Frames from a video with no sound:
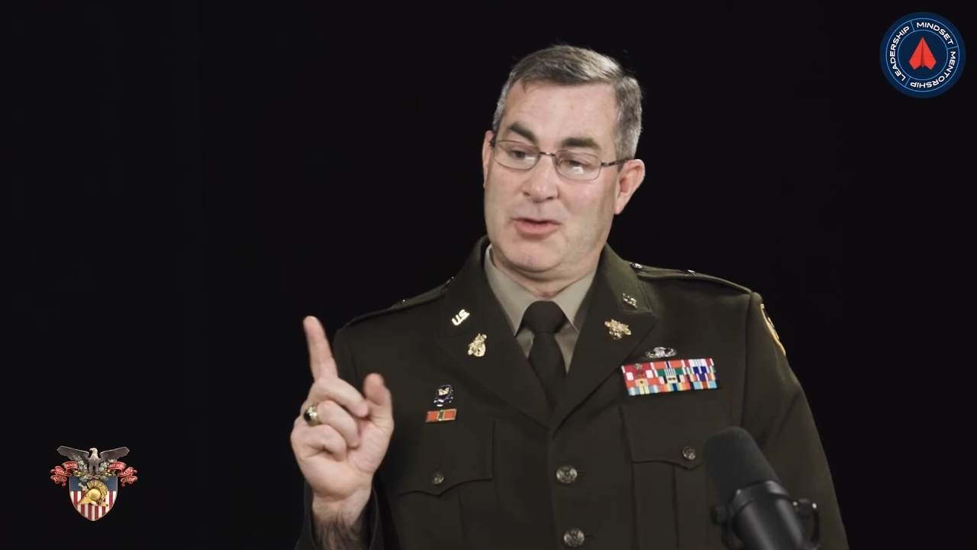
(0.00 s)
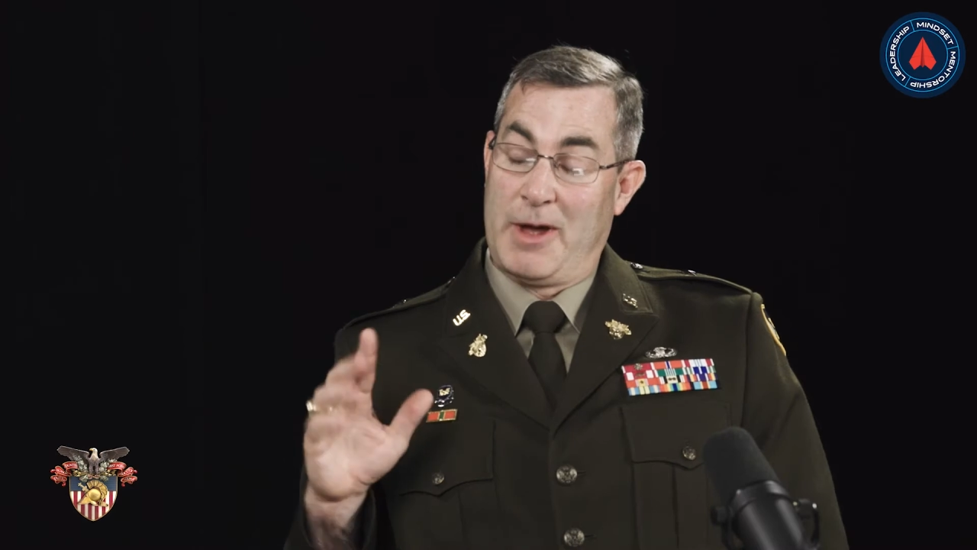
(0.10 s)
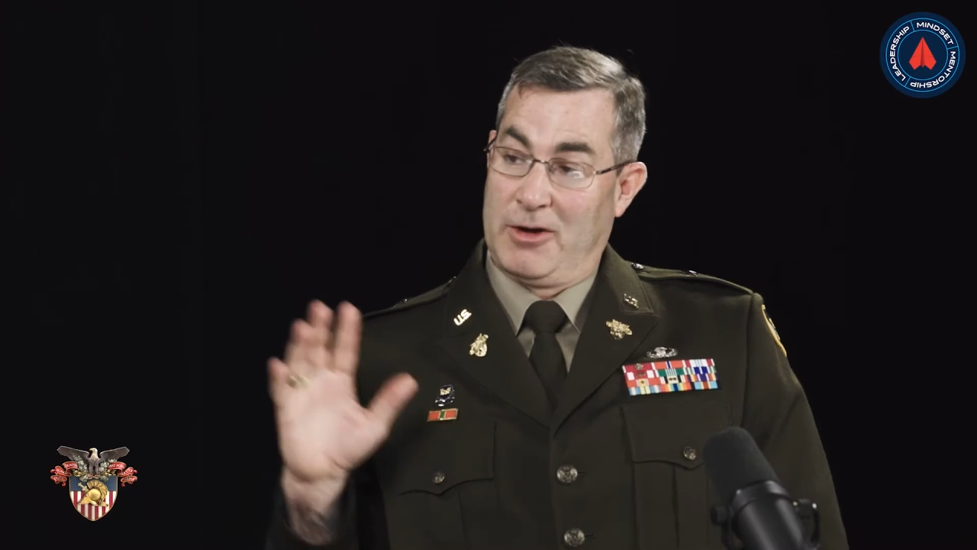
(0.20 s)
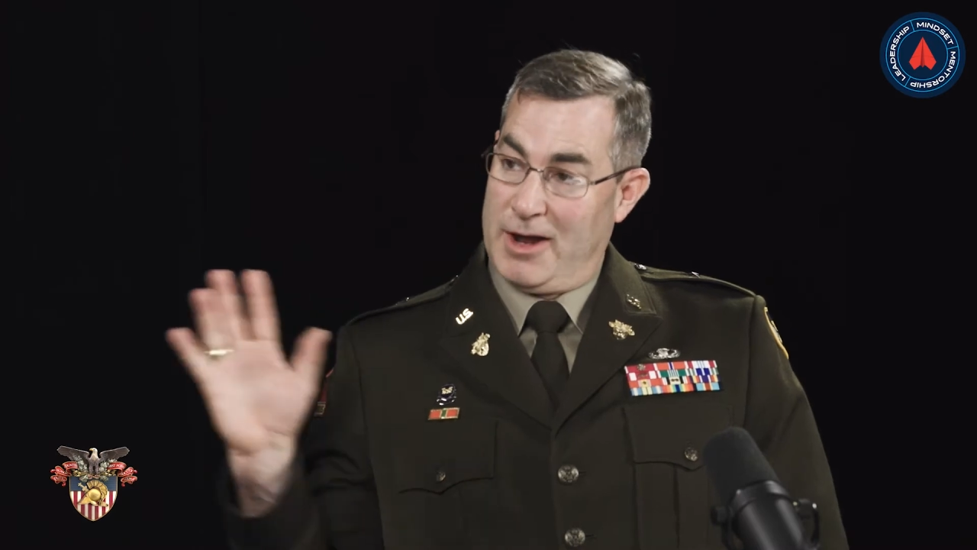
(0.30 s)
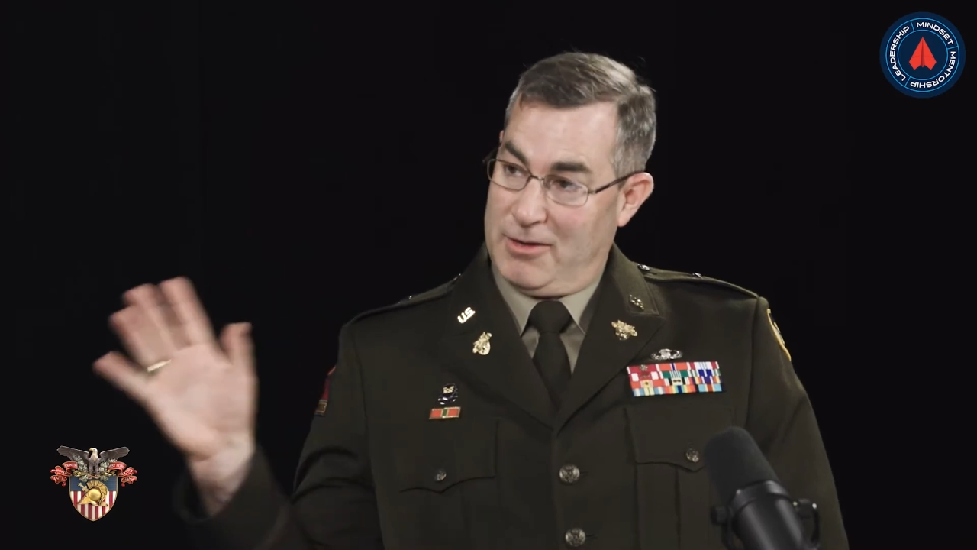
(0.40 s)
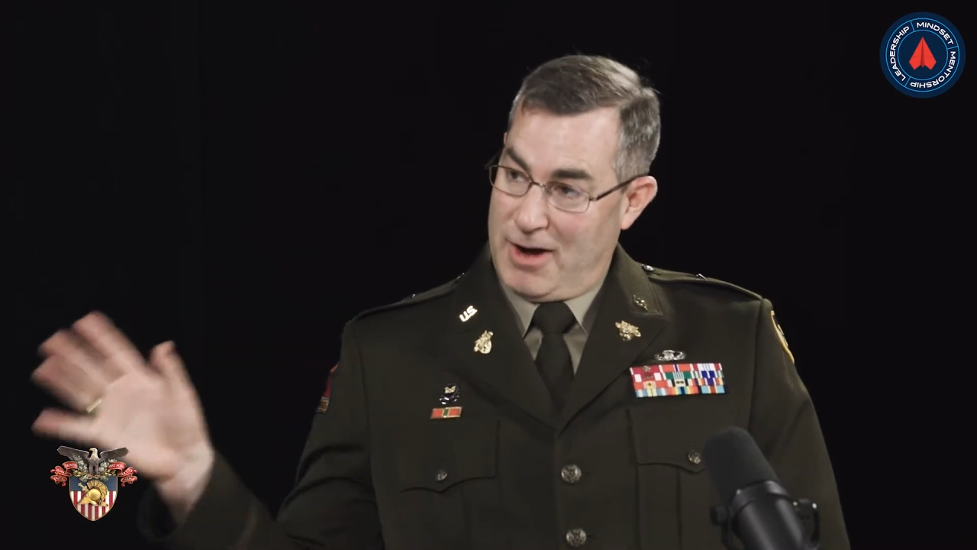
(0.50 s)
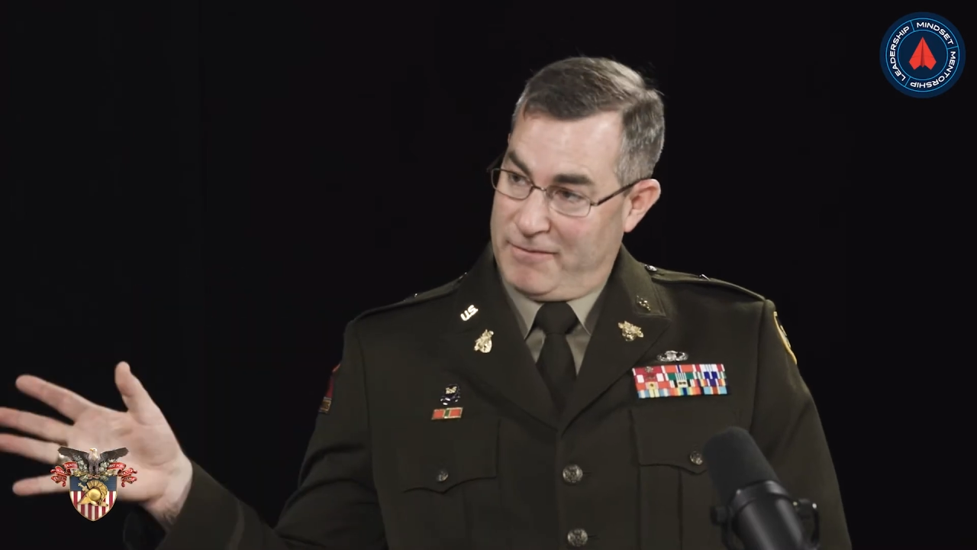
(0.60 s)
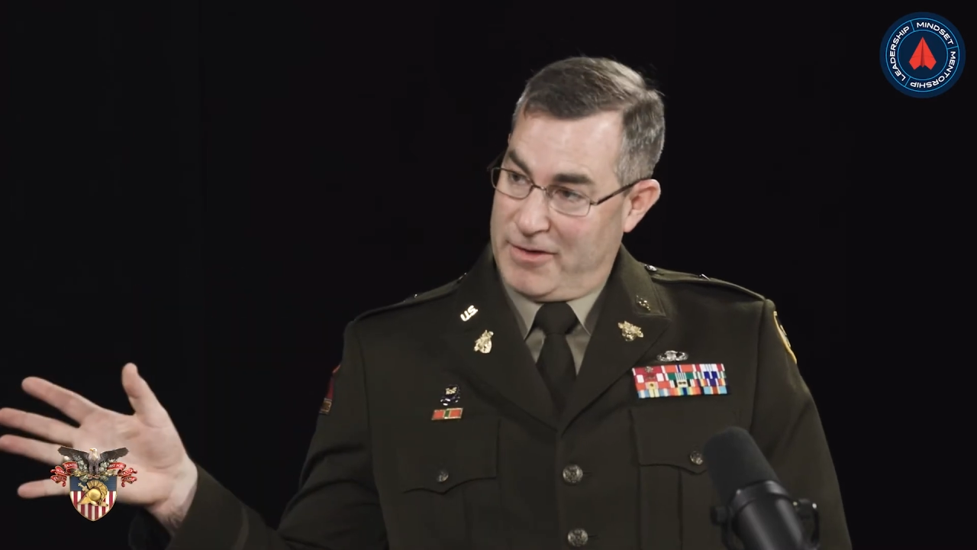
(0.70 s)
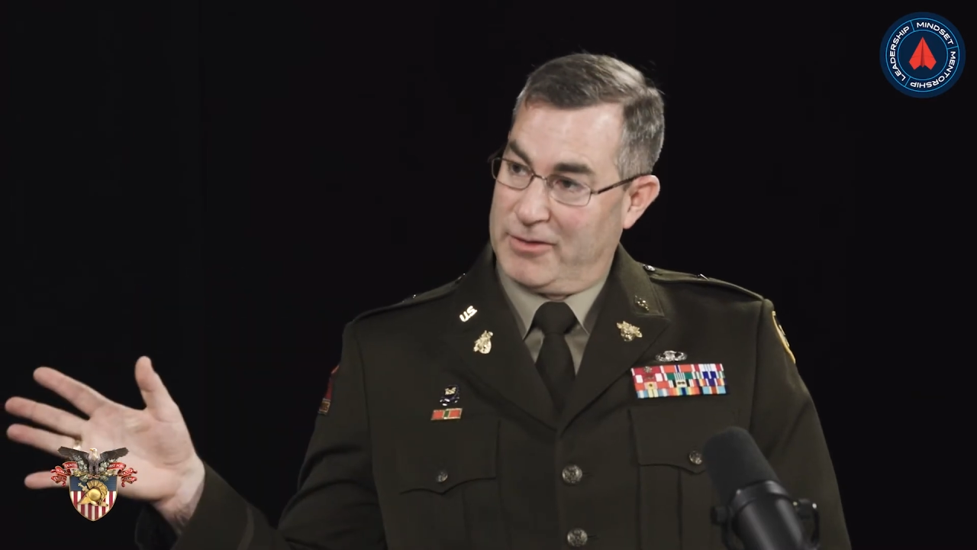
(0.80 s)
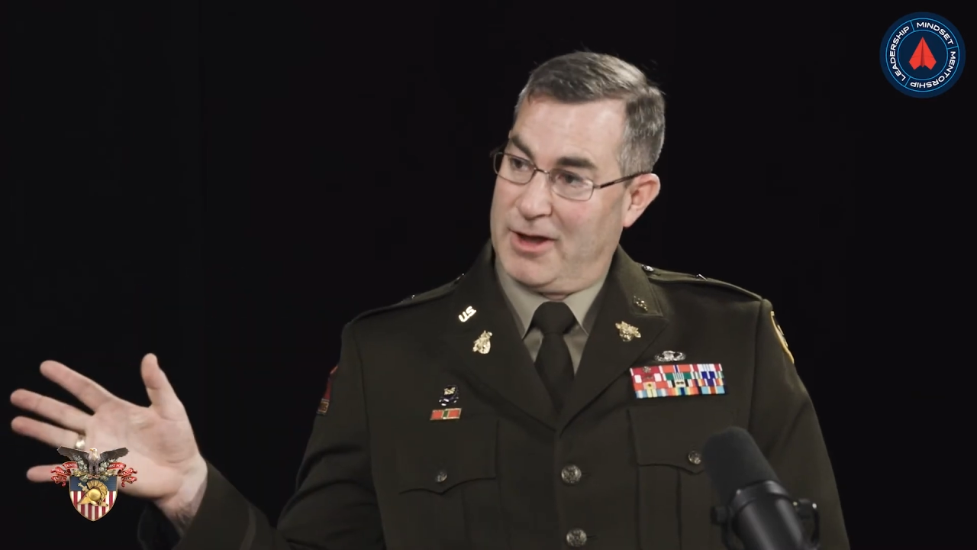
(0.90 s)
my
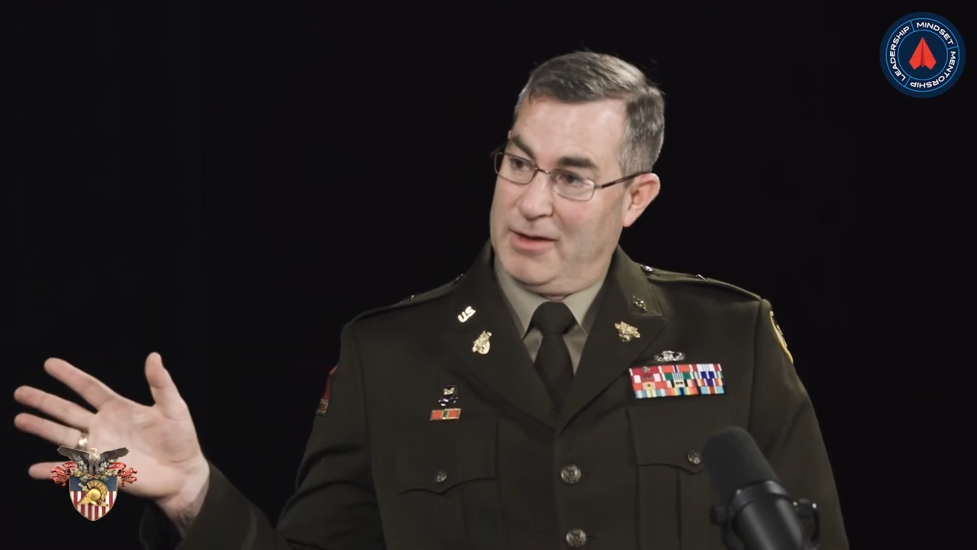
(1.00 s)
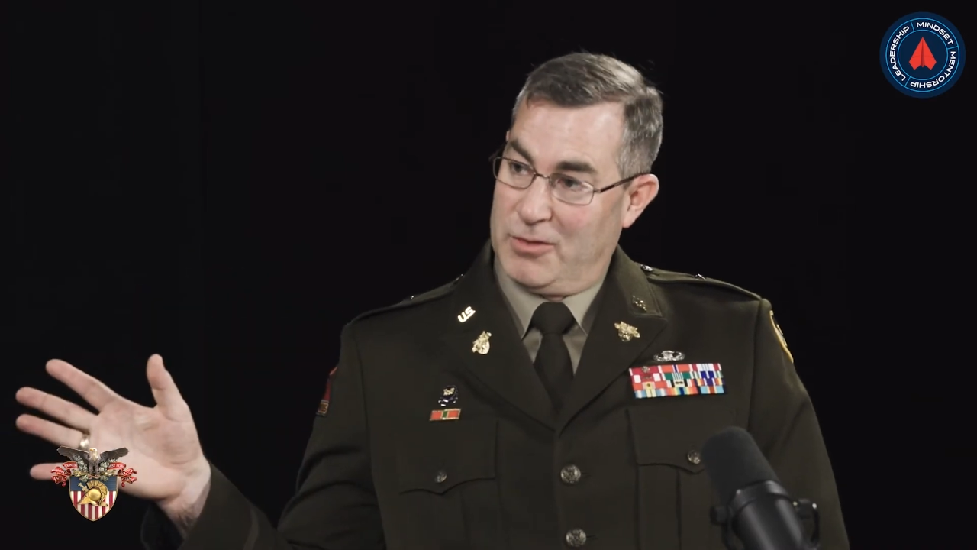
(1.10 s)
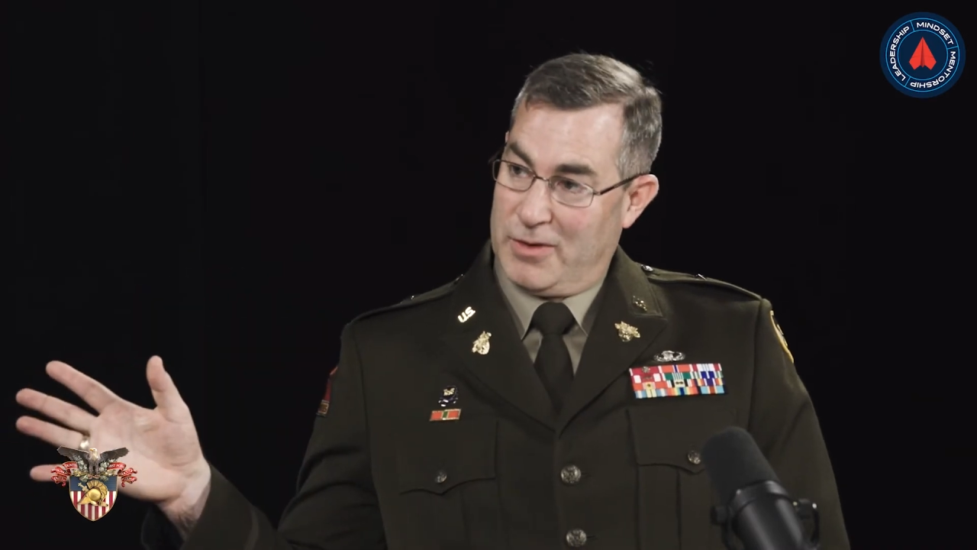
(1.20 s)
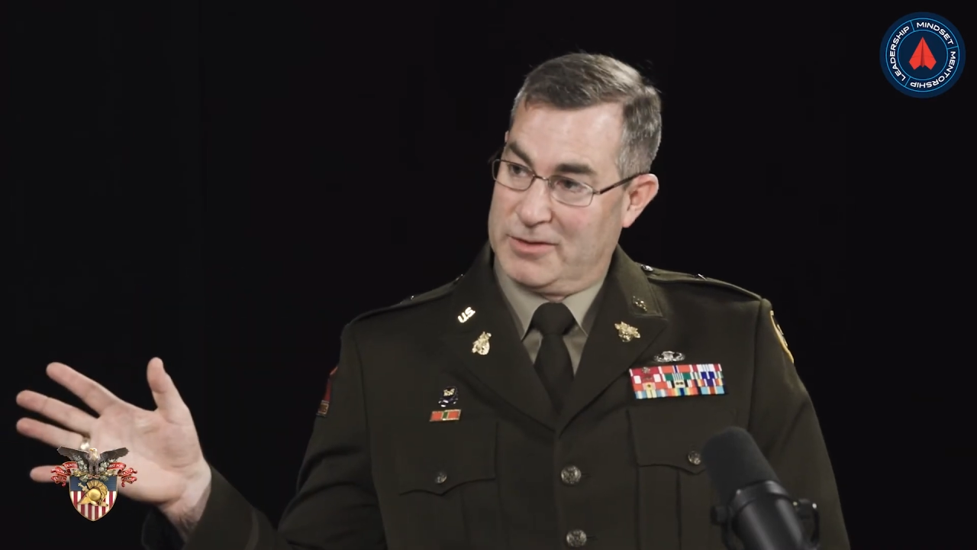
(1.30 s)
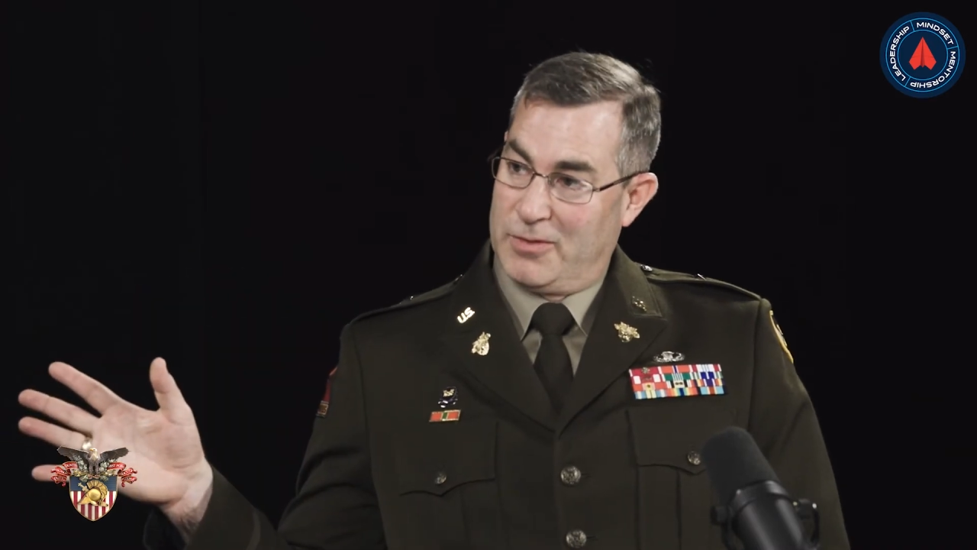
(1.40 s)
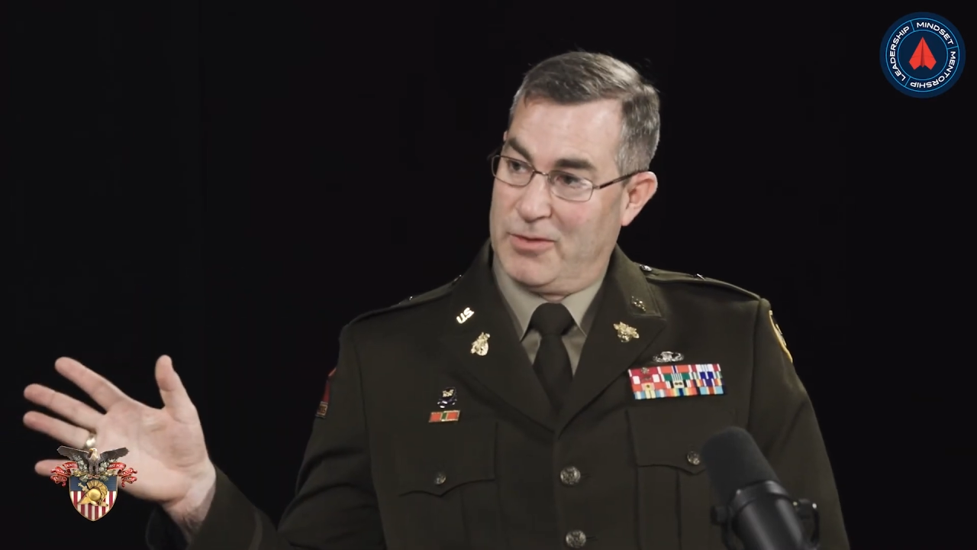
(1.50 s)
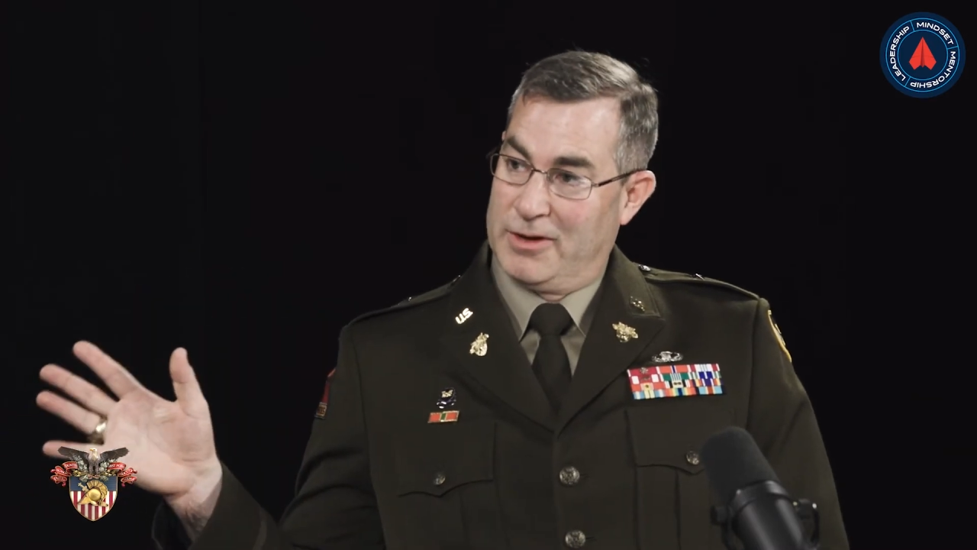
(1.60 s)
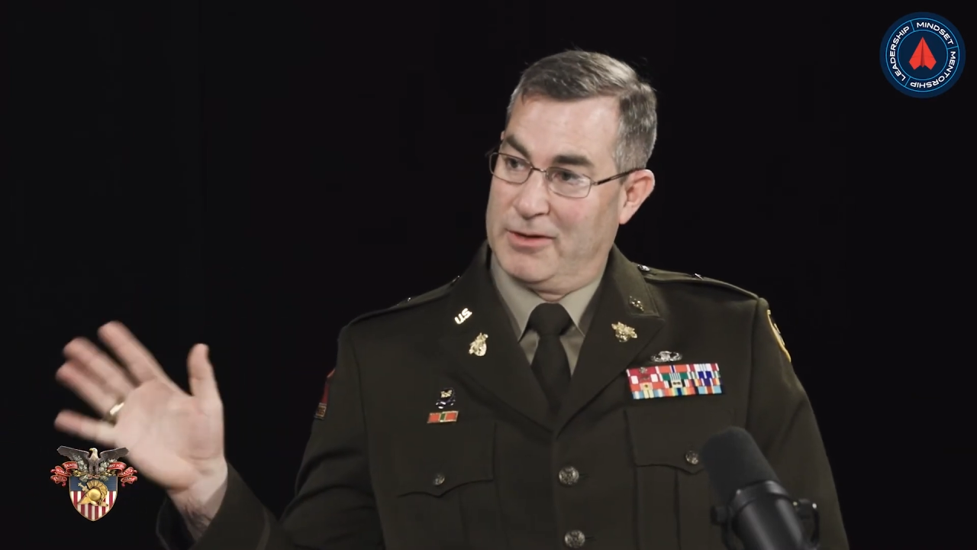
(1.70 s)
great-grandfather came to West Point,